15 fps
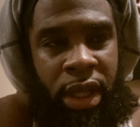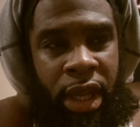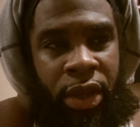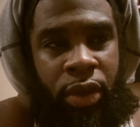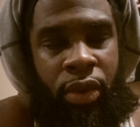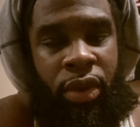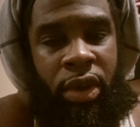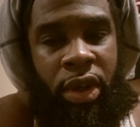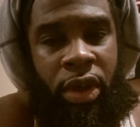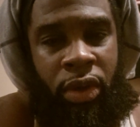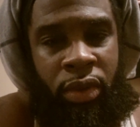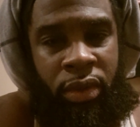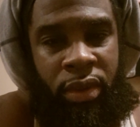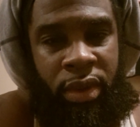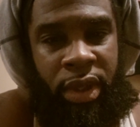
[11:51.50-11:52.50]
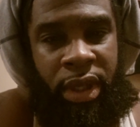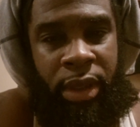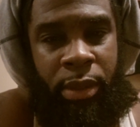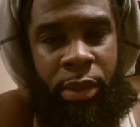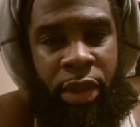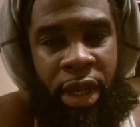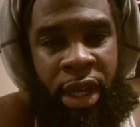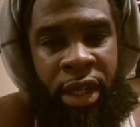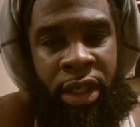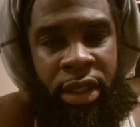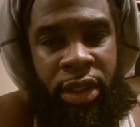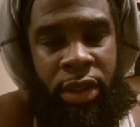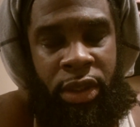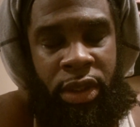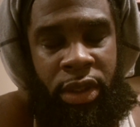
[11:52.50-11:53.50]
like you can go complain
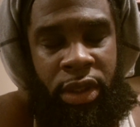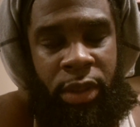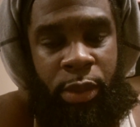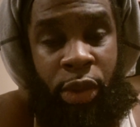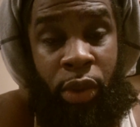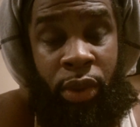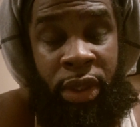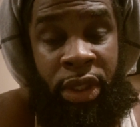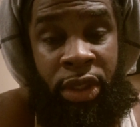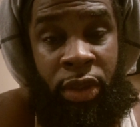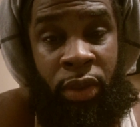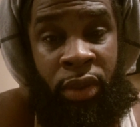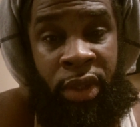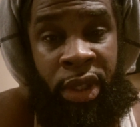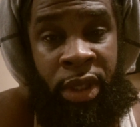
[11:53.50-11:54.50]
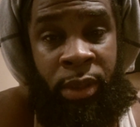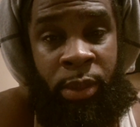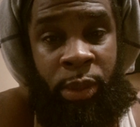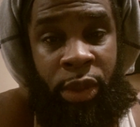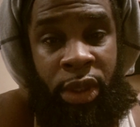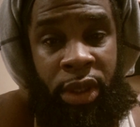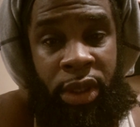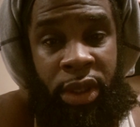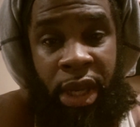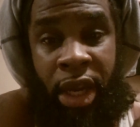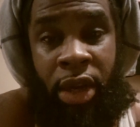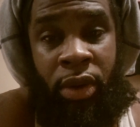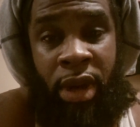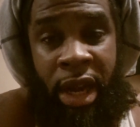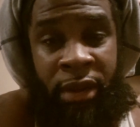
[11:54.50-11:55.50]
to the police on them, but they
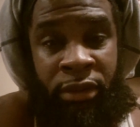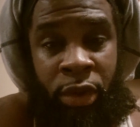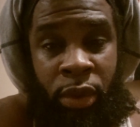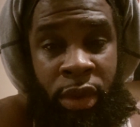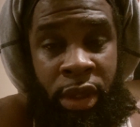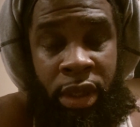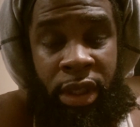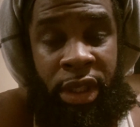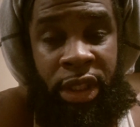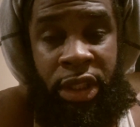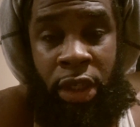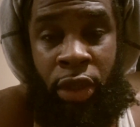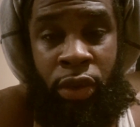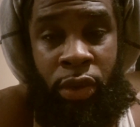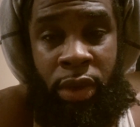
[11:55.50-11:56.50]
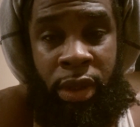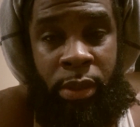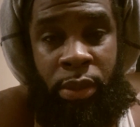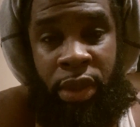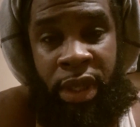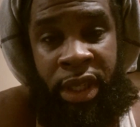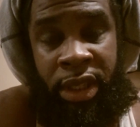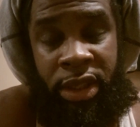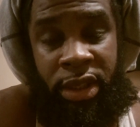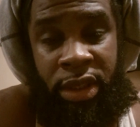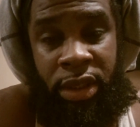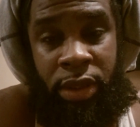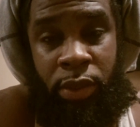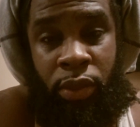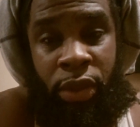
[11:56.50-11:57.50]
don't have no eternal complaint
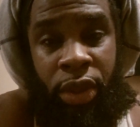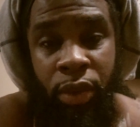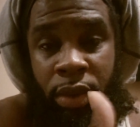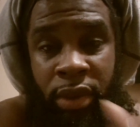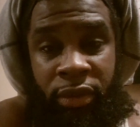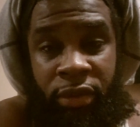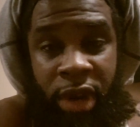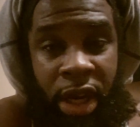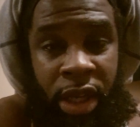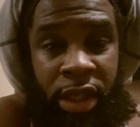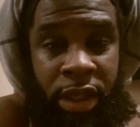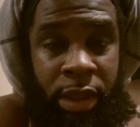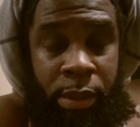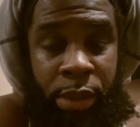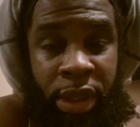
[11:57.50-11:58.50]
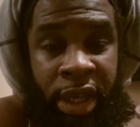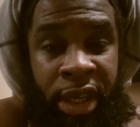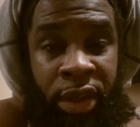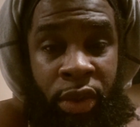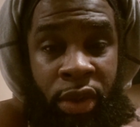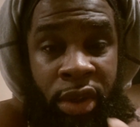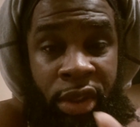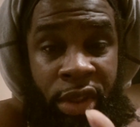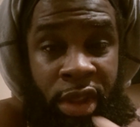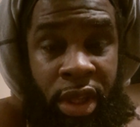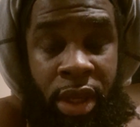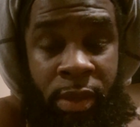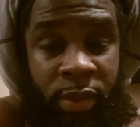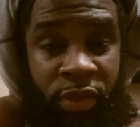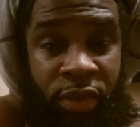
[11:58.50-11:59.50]
system where you can file a complaint on
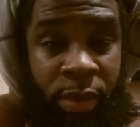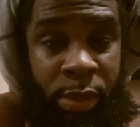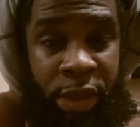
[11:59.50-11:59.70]
them for